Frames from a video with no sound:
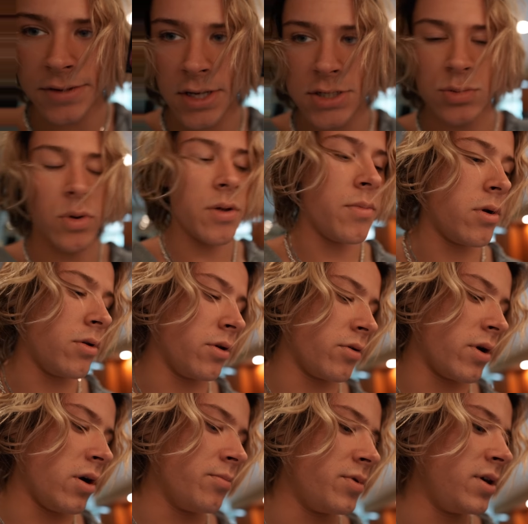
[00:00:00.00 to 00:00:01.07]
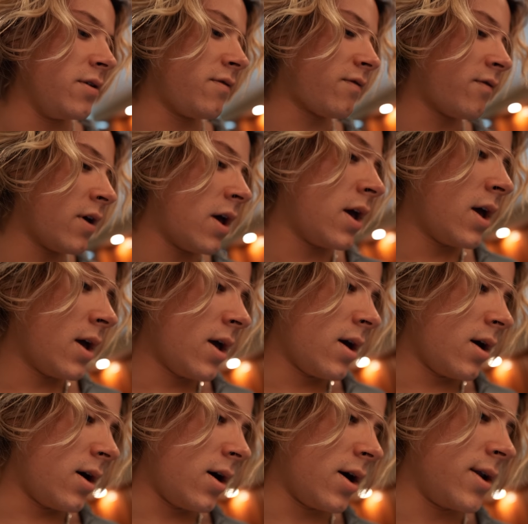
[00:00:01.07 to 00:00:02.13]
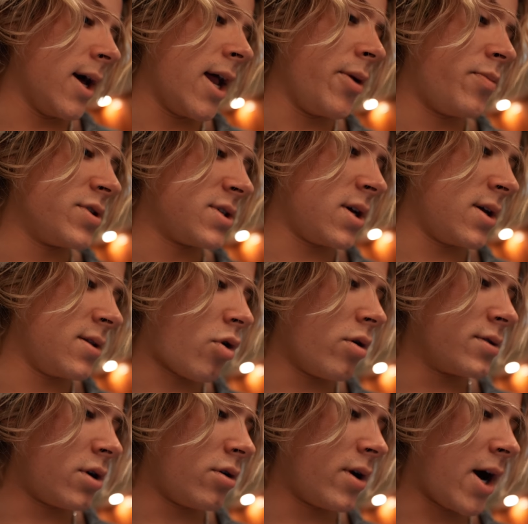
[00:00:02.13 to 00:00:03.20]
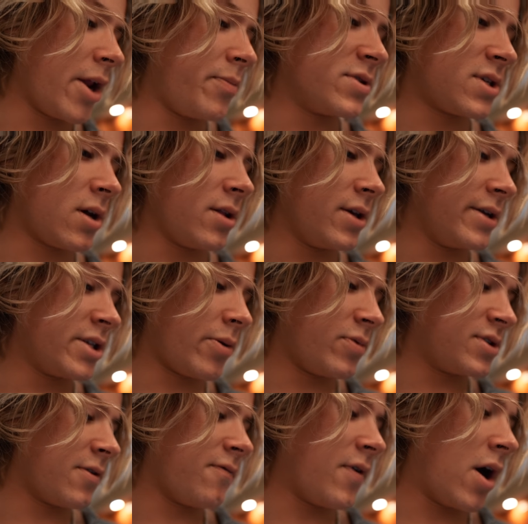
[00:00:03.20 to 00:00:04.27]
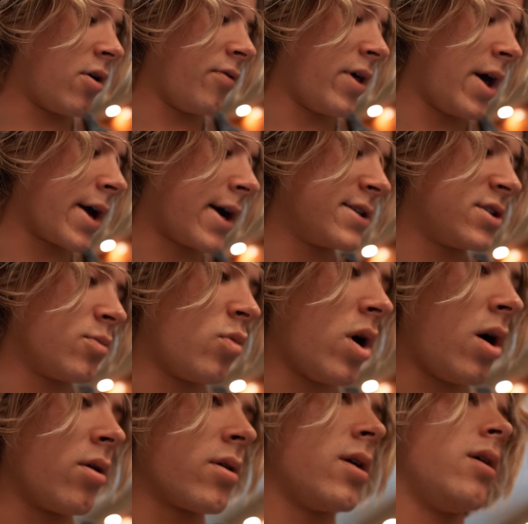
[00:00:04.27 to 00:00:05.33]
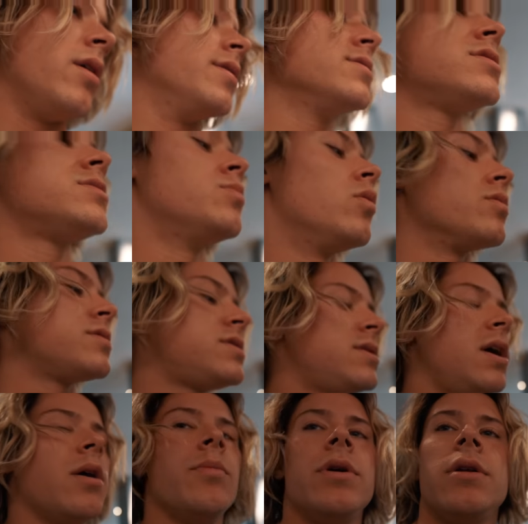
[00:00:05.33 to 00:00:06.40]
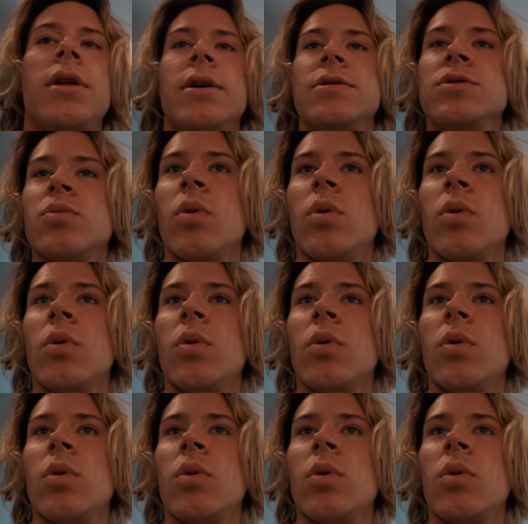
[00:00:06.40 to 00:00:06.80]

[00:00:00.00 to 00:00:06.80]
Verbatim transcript: It tastes way better than ground beef. 90% protein, or 90% lean, 10% fat on that. Got some wild caught smoked salmon as